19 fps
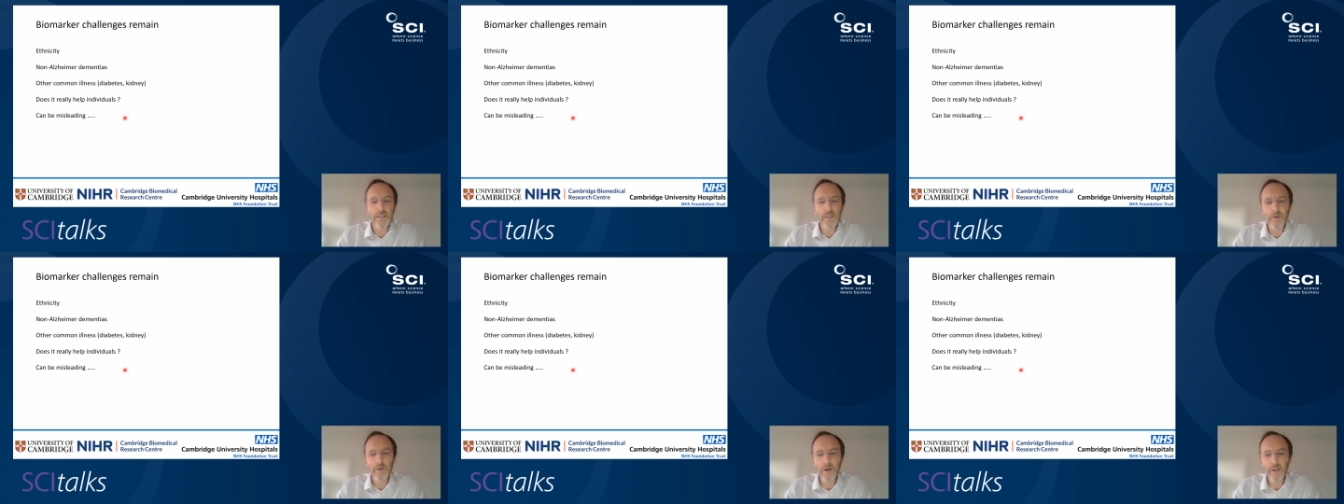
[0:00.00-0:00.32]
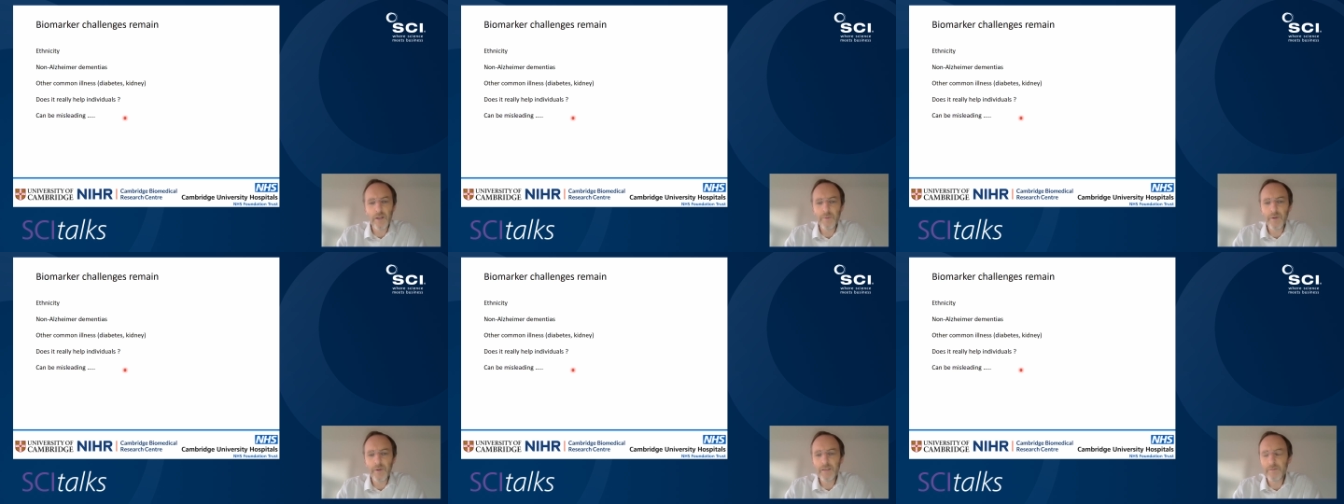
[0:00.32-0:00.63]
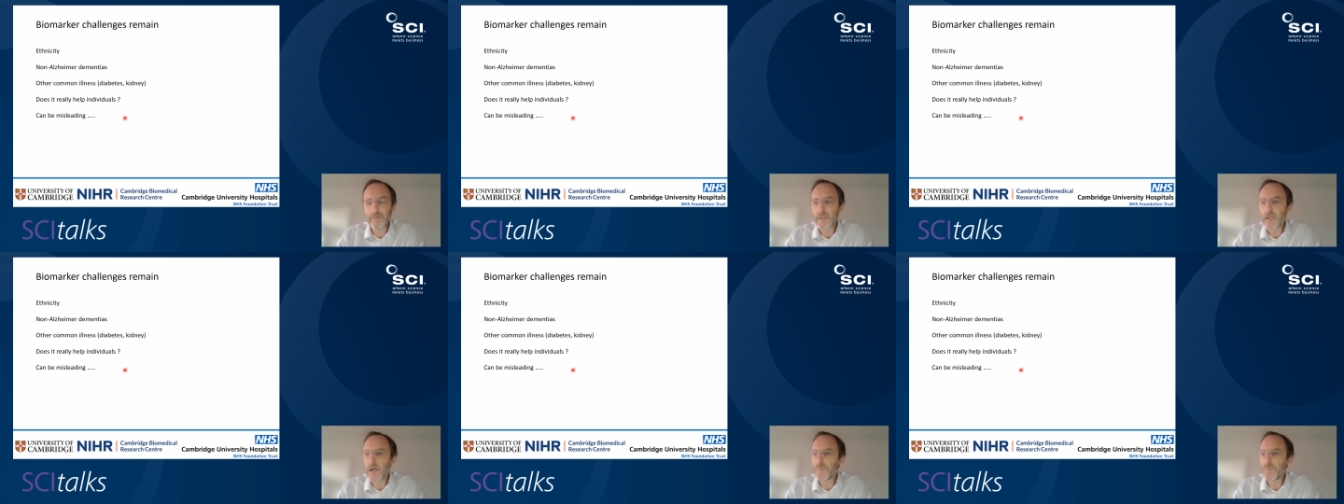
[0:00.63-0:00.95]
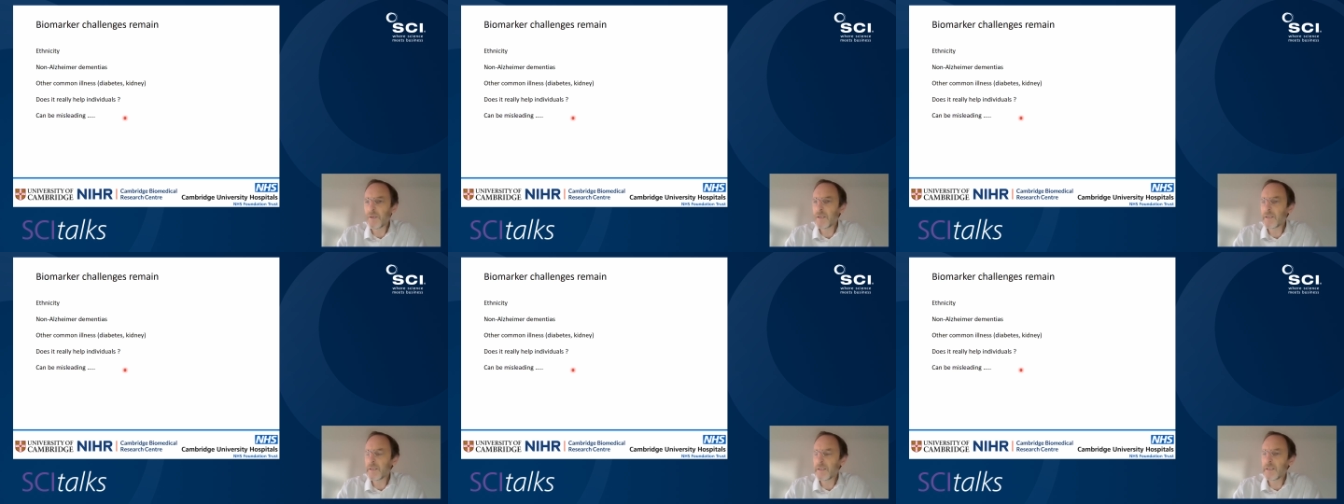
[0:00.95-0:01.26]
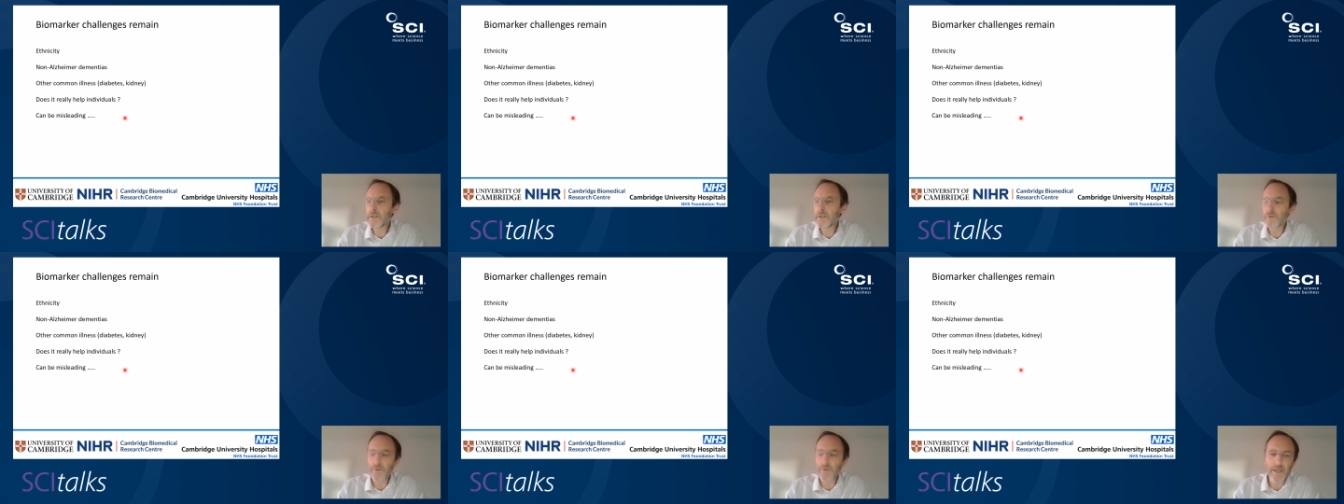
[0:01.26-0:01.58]
So either you might have
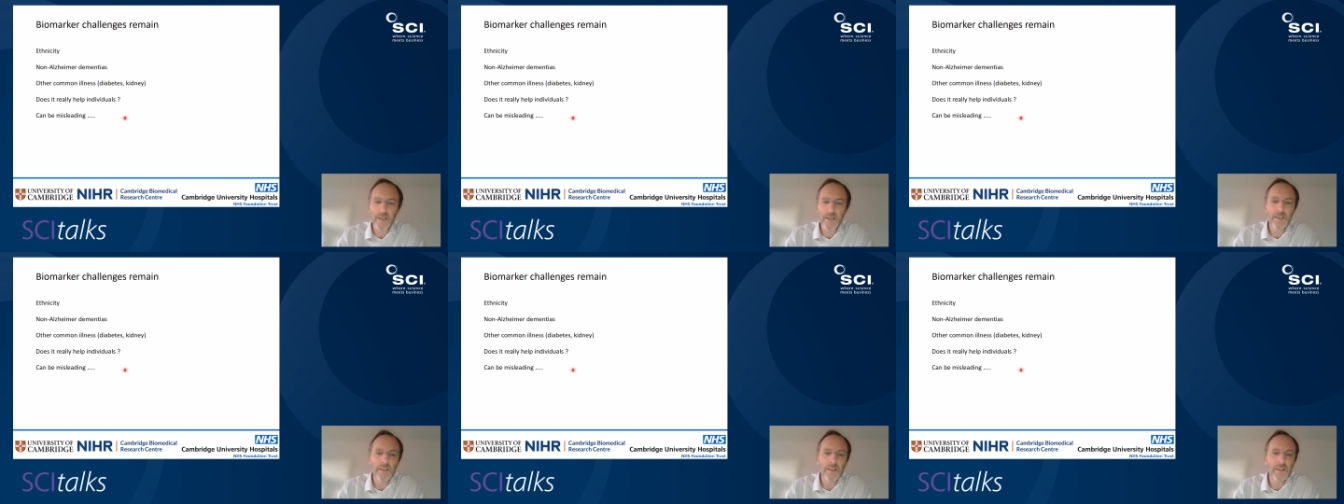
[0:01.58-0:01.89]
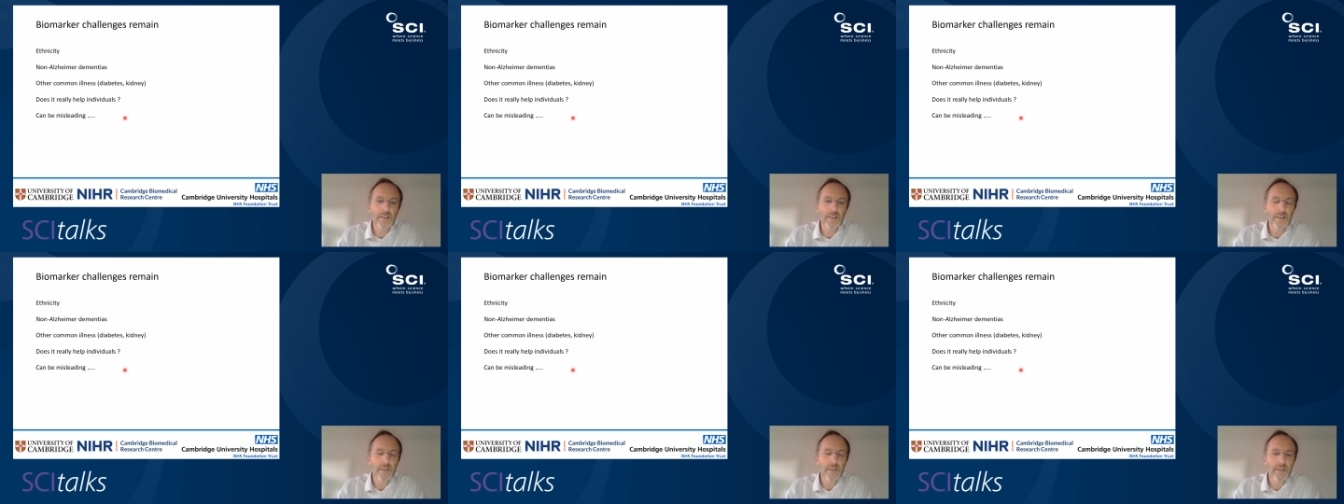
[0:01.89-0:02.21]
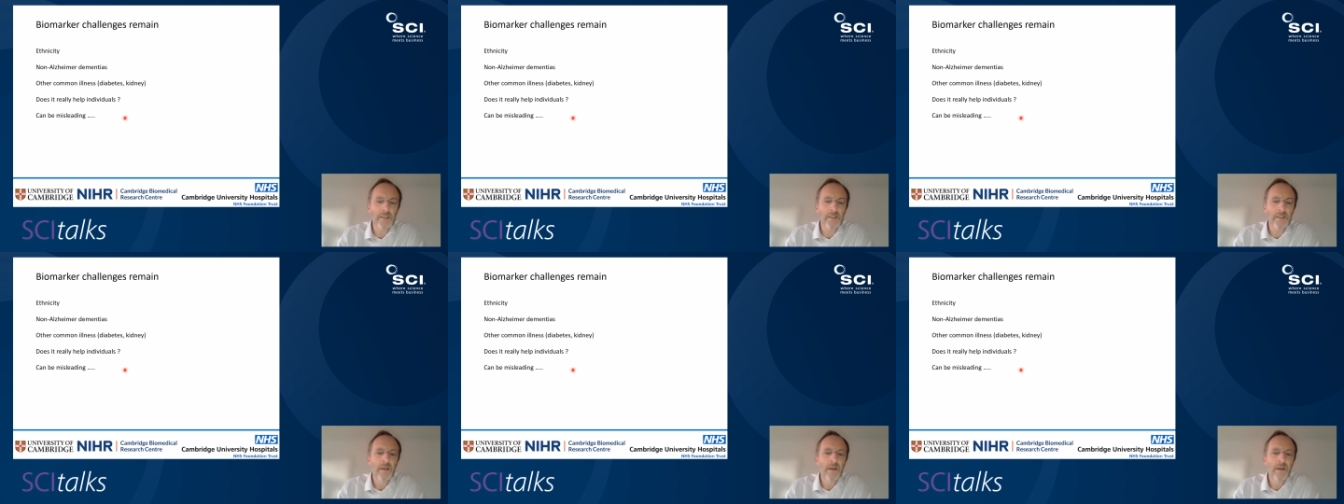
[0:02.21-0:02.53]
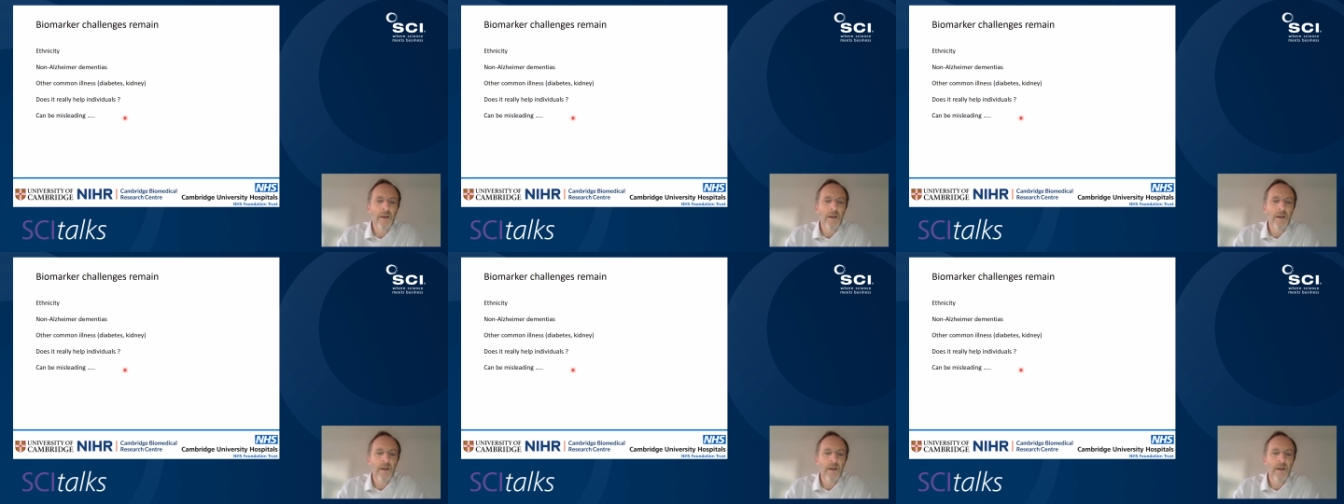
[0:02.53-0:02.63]
diabetes or kidney disease.